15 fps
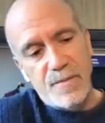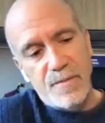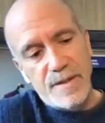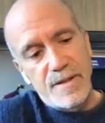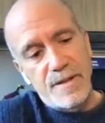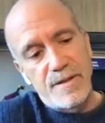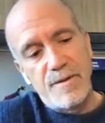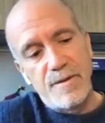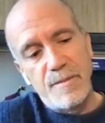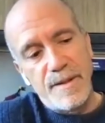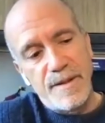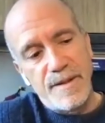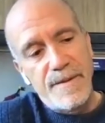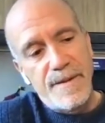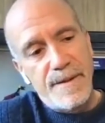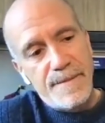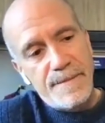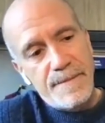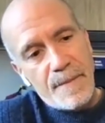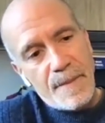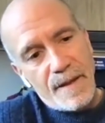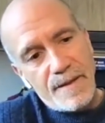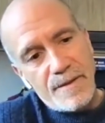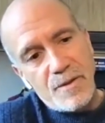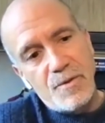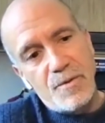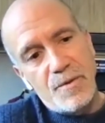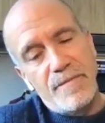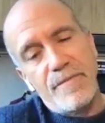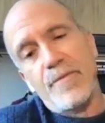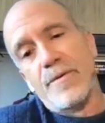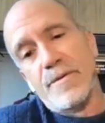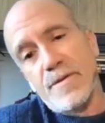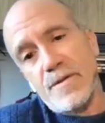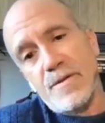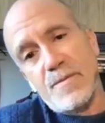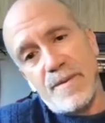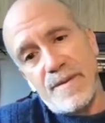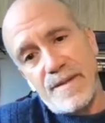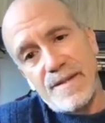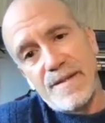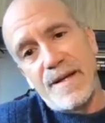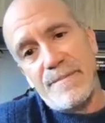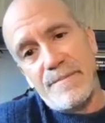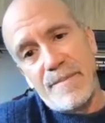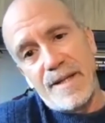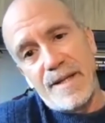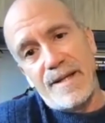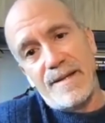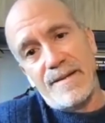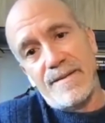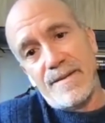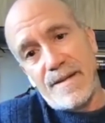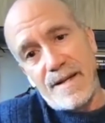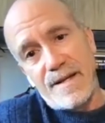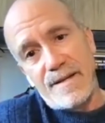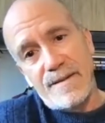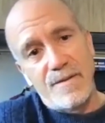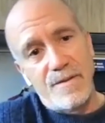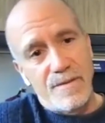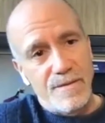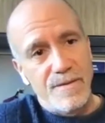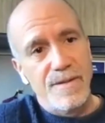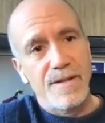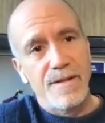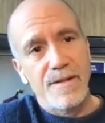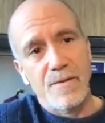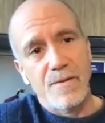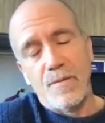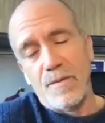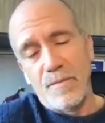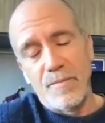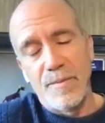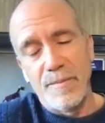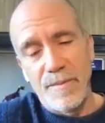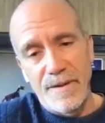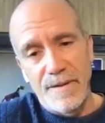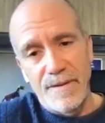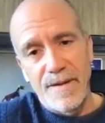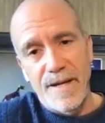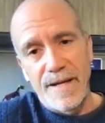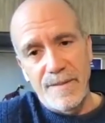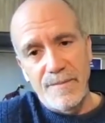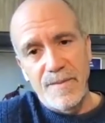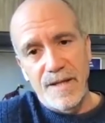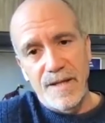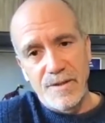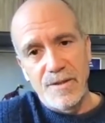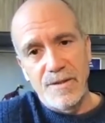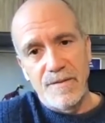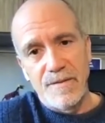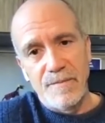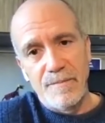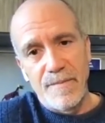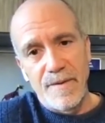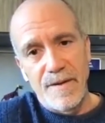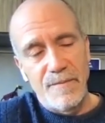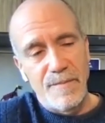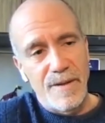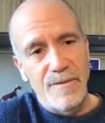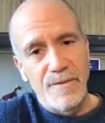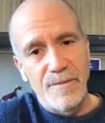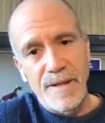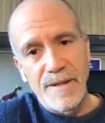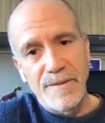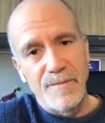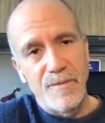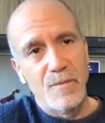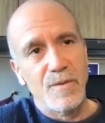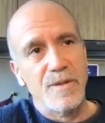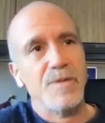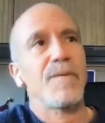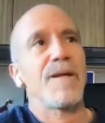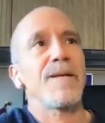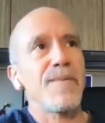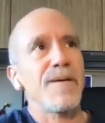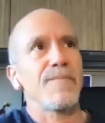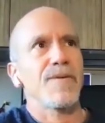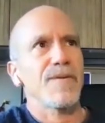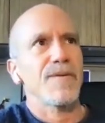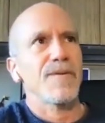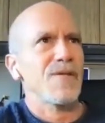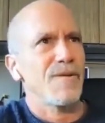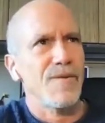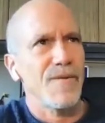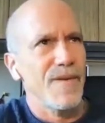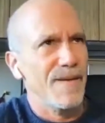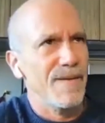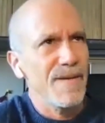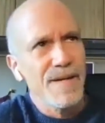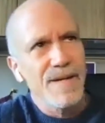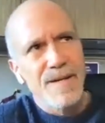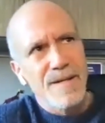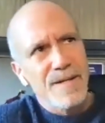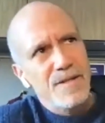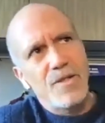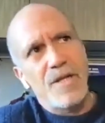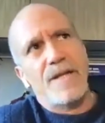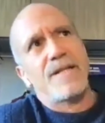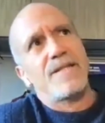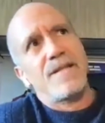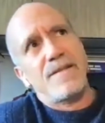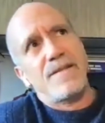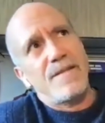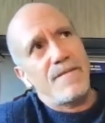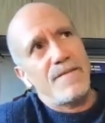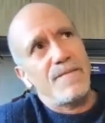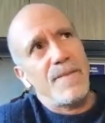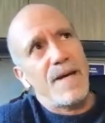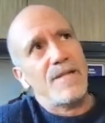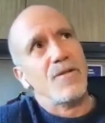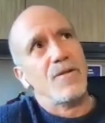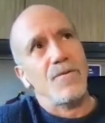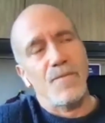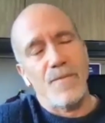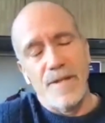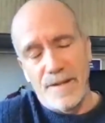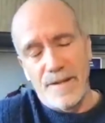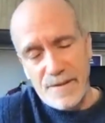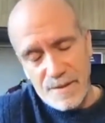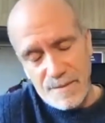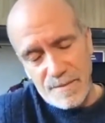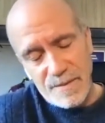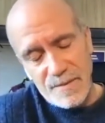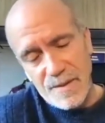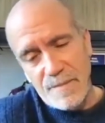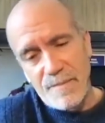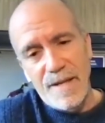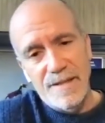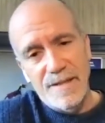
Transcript: that went to Cuba and joined forces with this company and did this world premiere adaptation of Pedro Paramo, which many people consider the genesis of magical realism. It's a